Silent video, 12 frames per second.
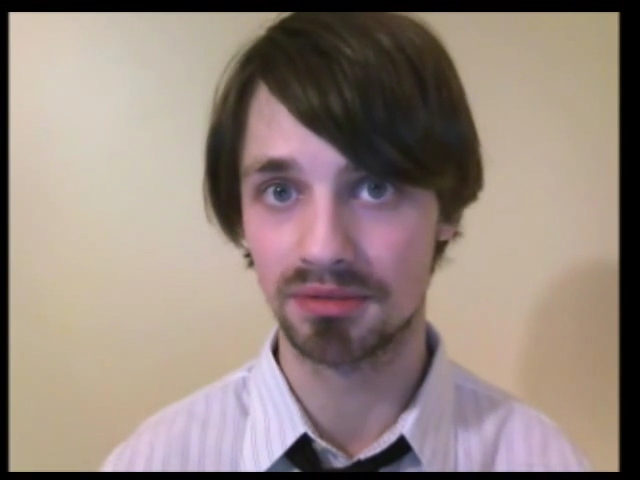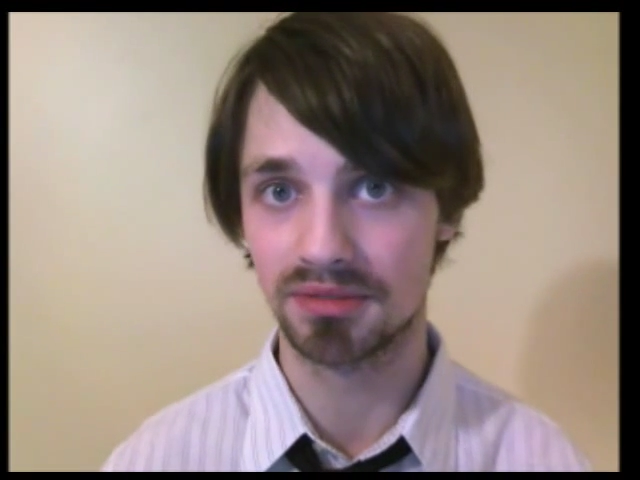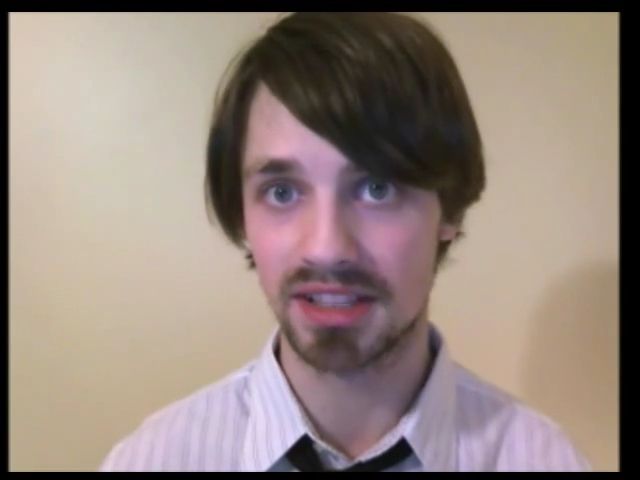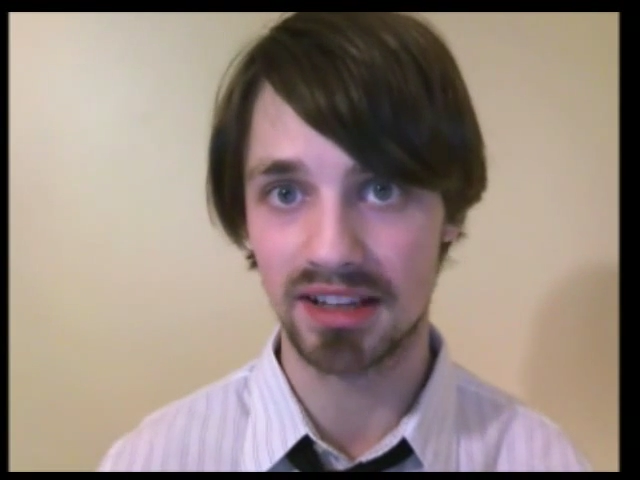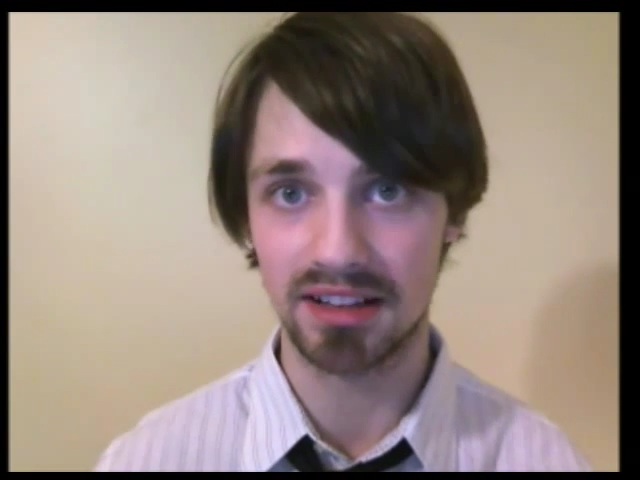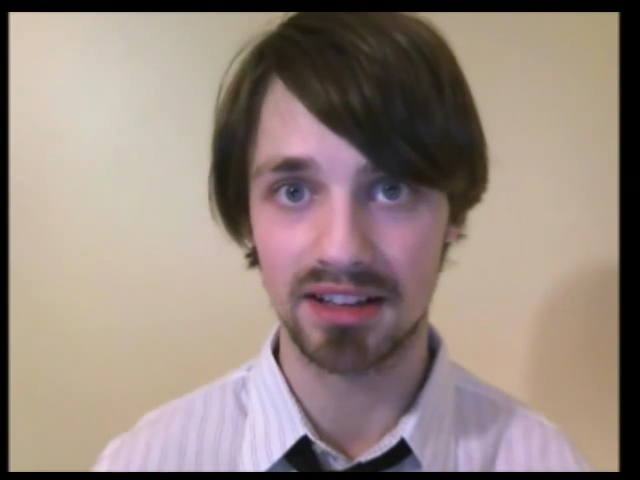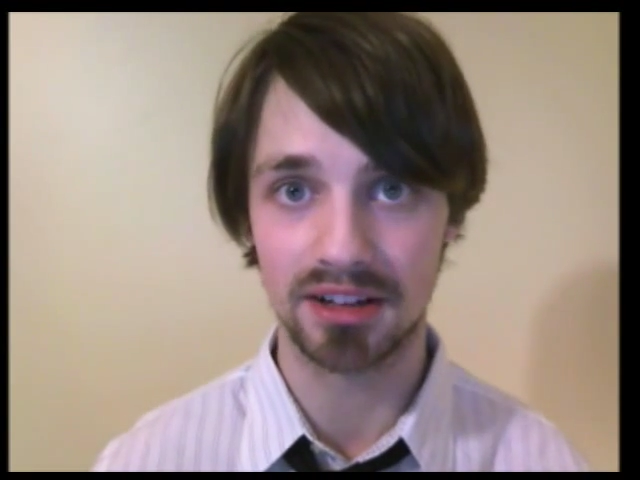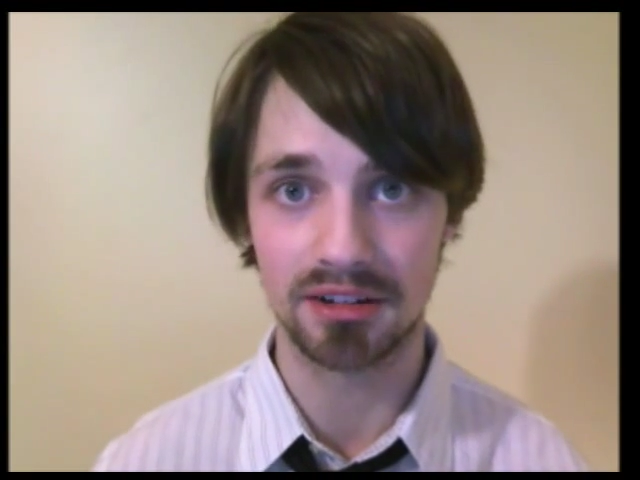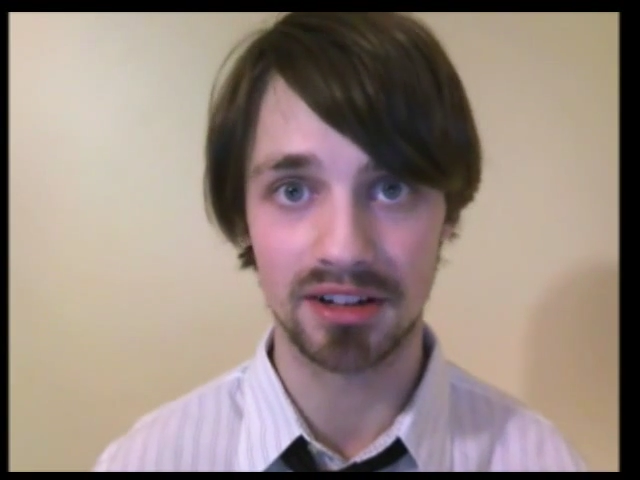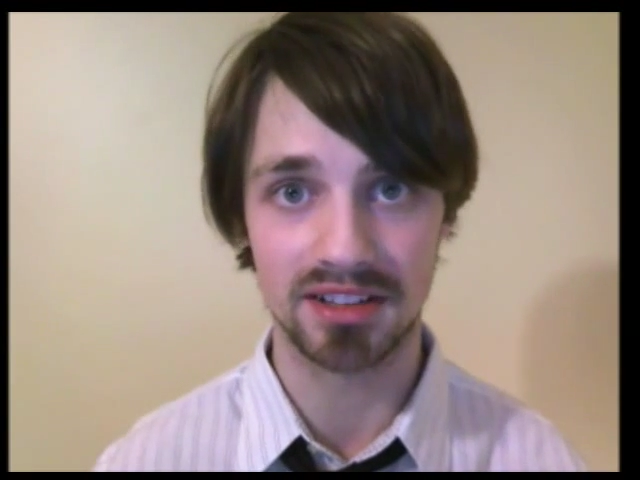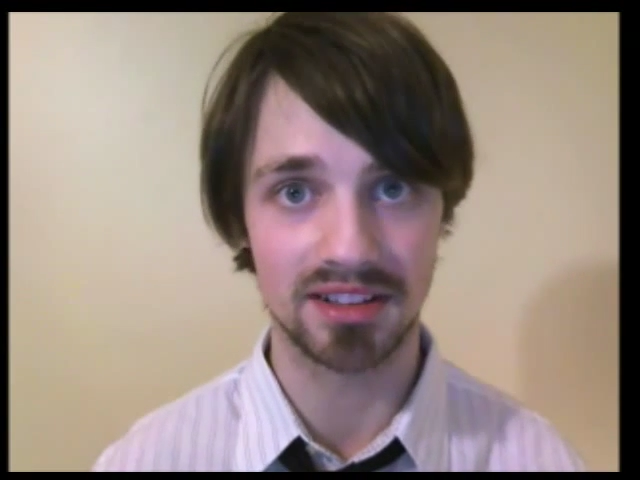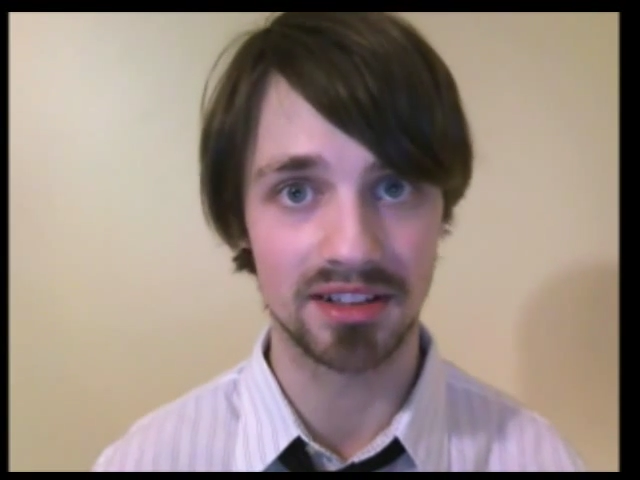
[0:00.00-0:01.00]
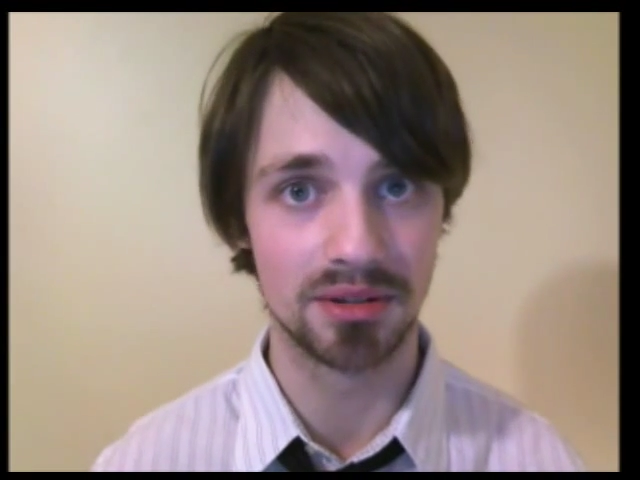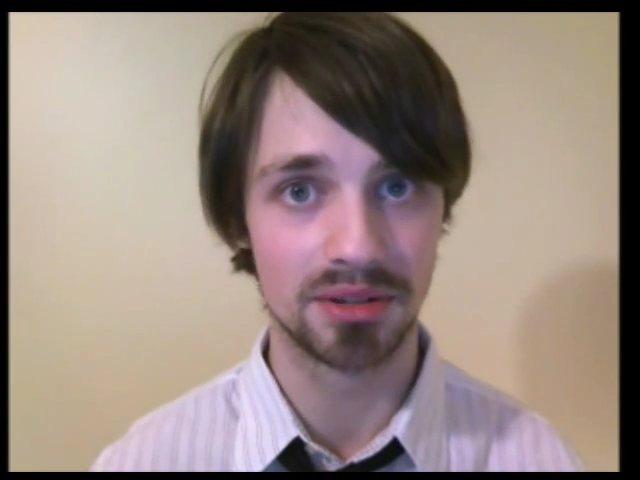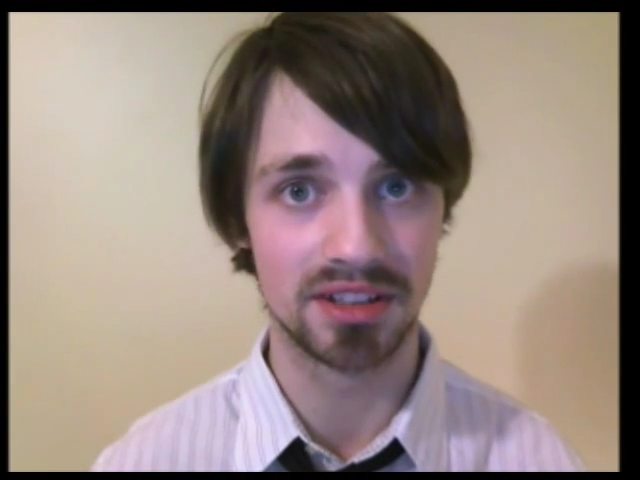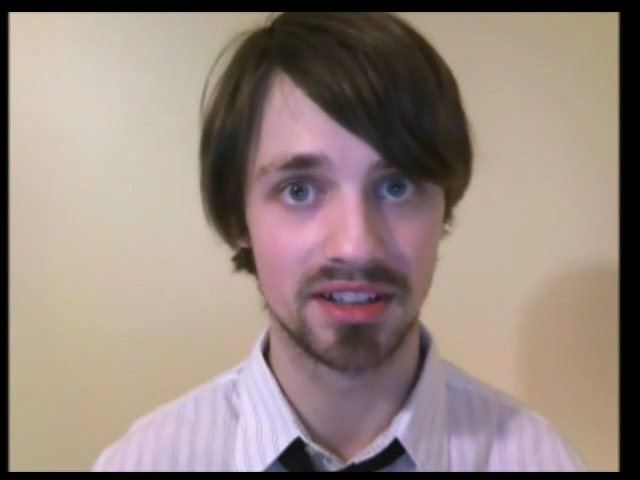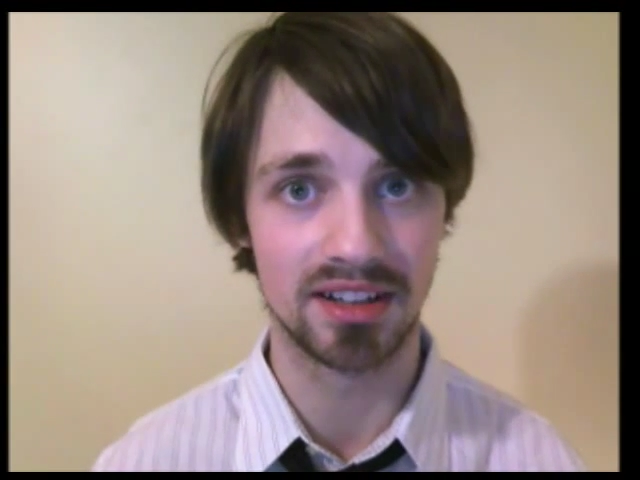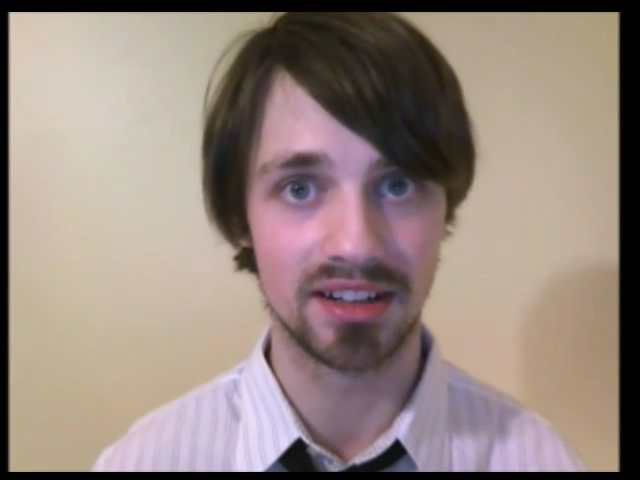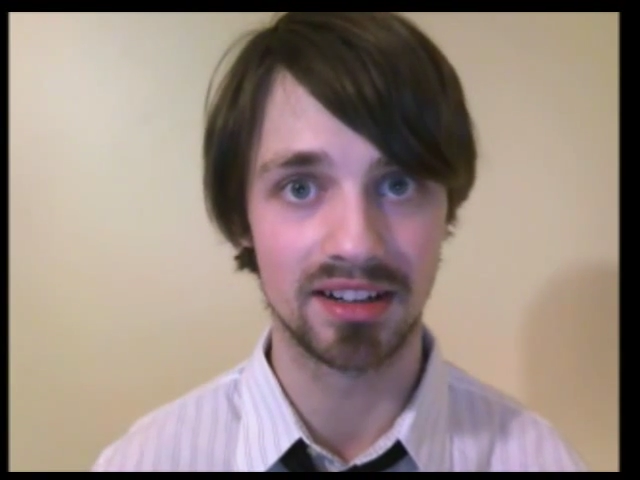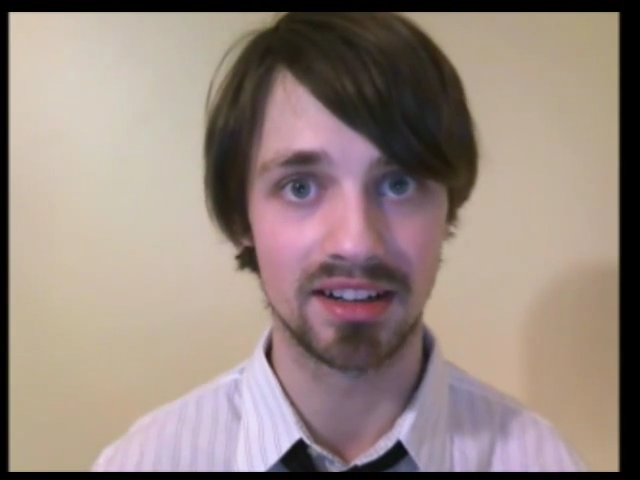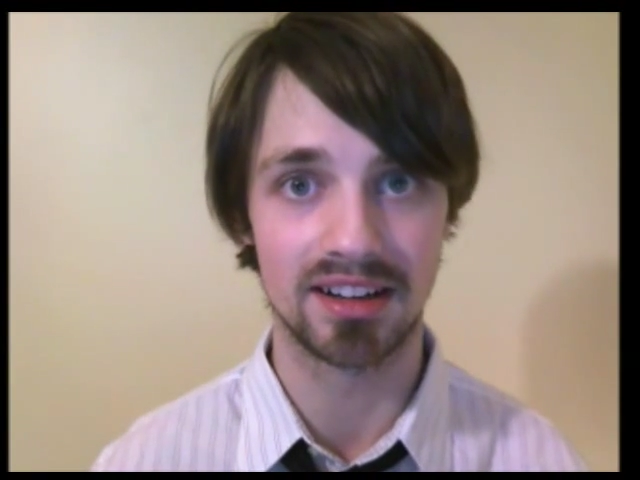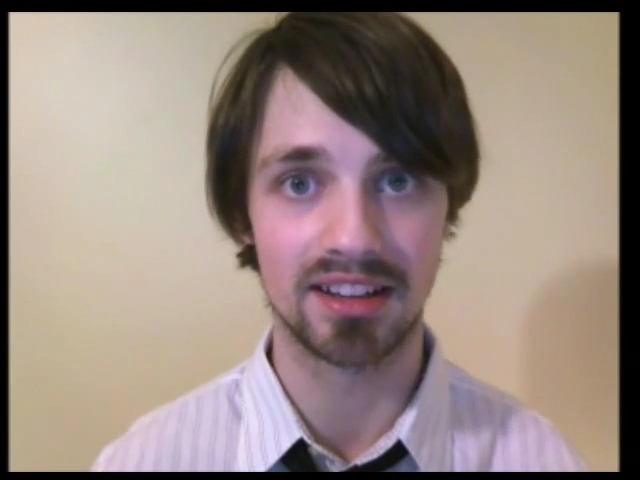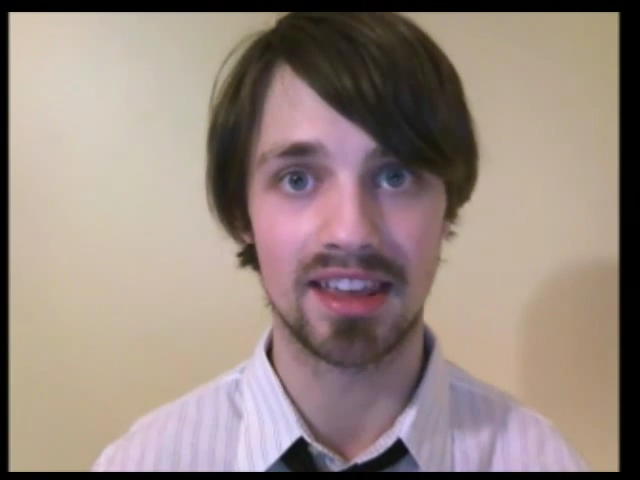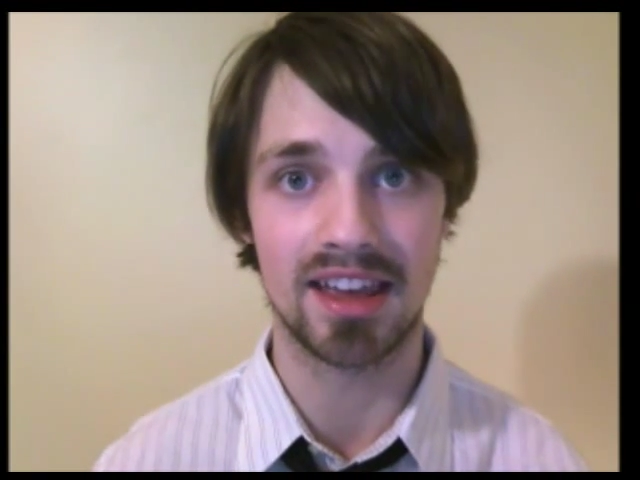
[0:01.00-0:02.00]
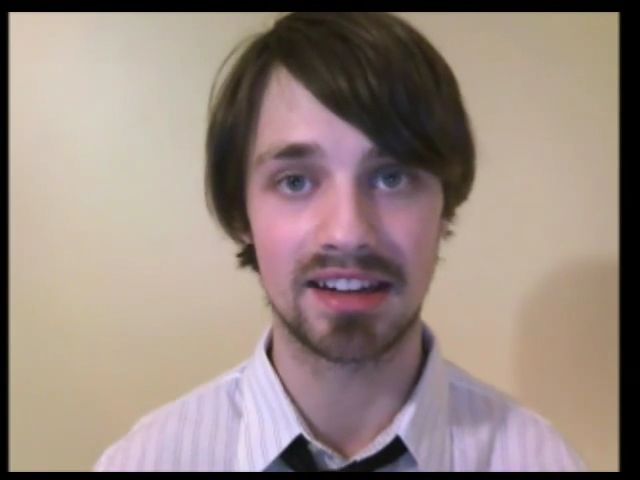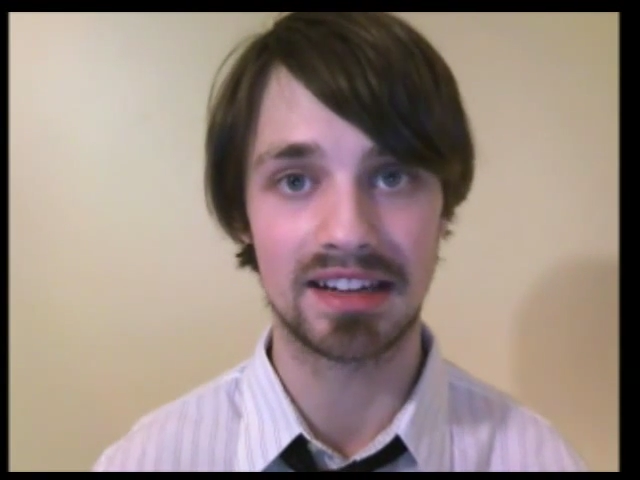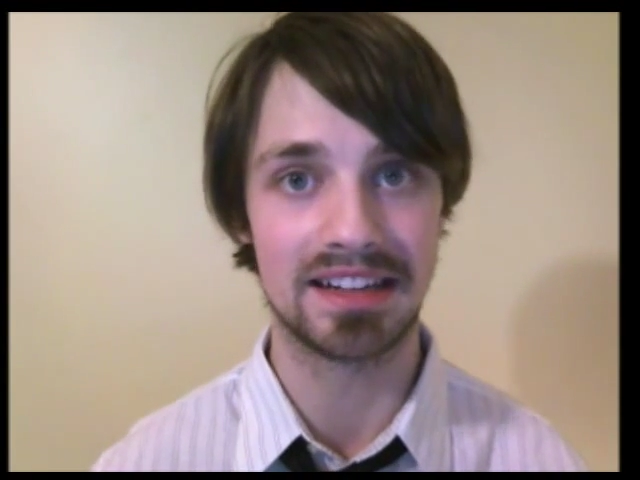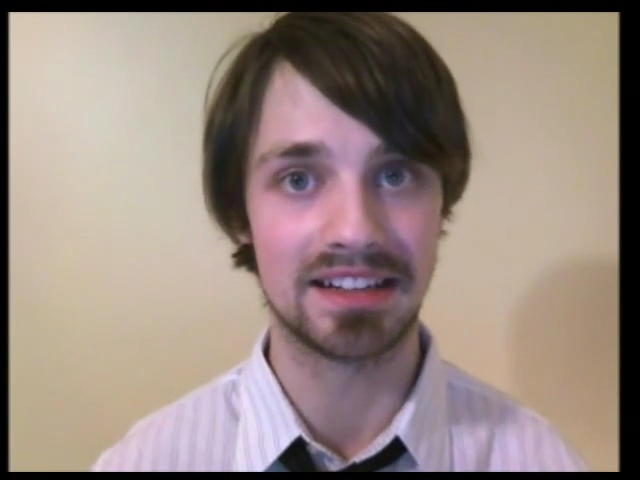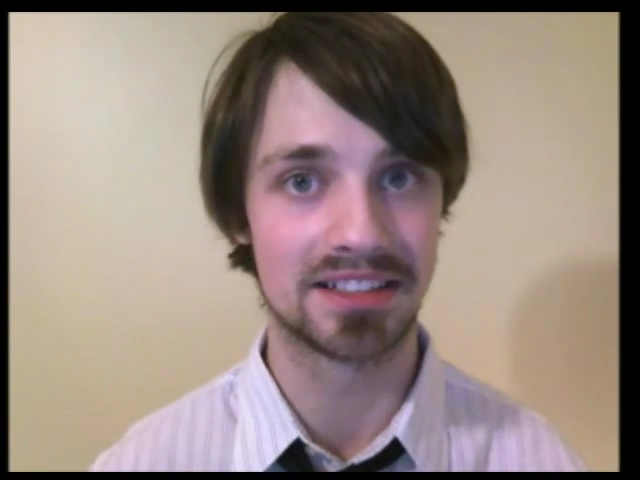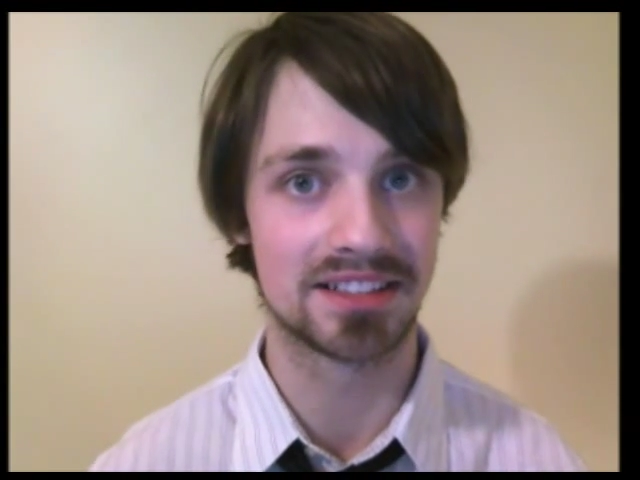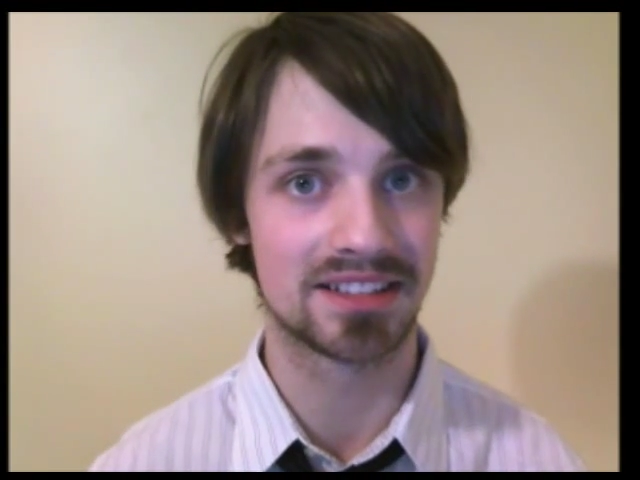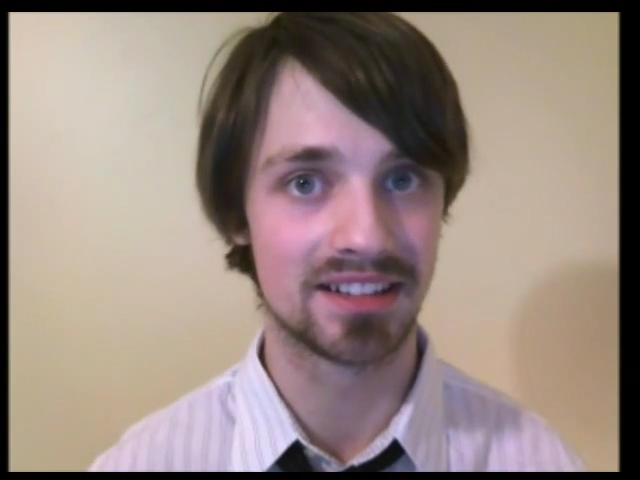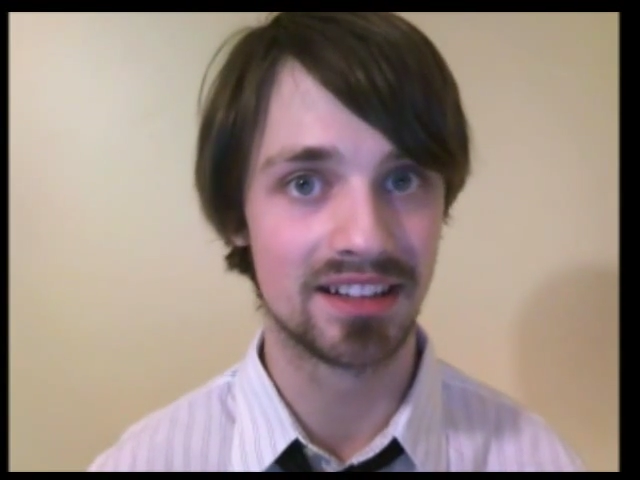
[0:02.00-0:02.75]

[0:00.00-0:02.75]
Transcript: sail across the ocean, and that takes